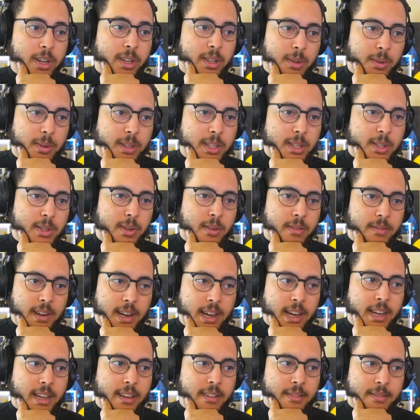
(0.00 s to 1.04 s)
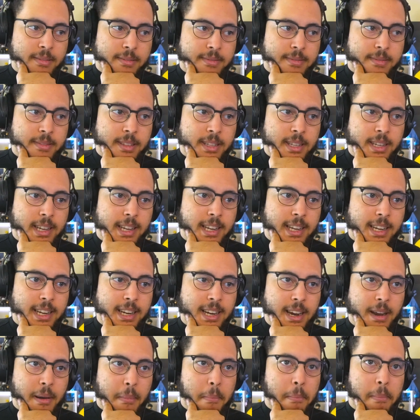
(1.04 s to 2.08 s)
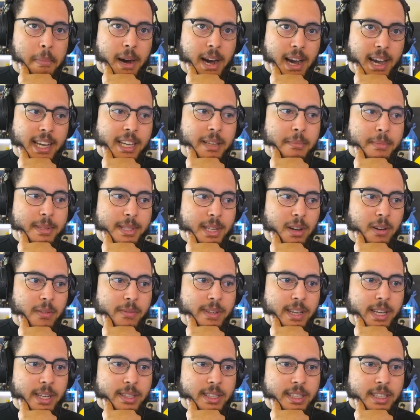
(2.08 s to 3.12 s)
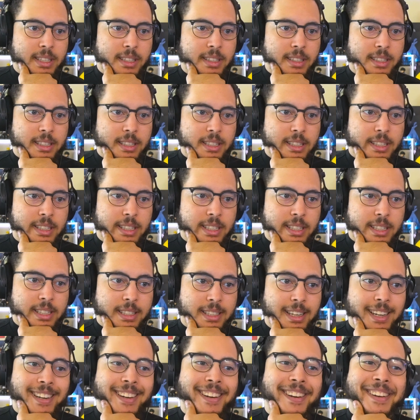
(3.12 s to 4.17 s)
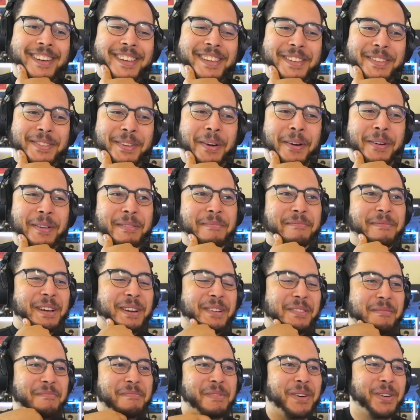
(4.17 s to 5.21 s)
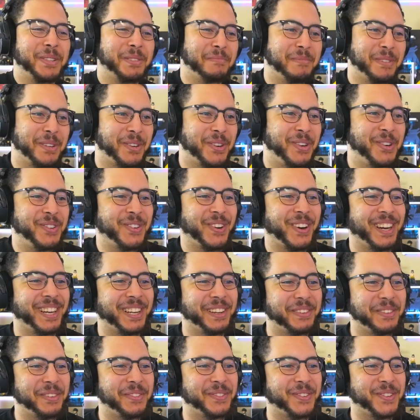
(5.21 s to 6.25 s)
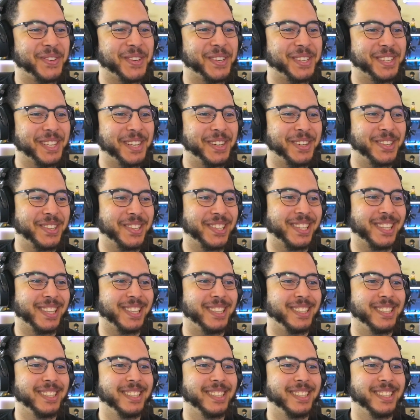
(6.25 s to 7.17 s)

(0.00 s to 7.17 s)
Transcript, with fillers: who can survive by himself down there, he's already better than most middle grade level 4s. Oh, yeah.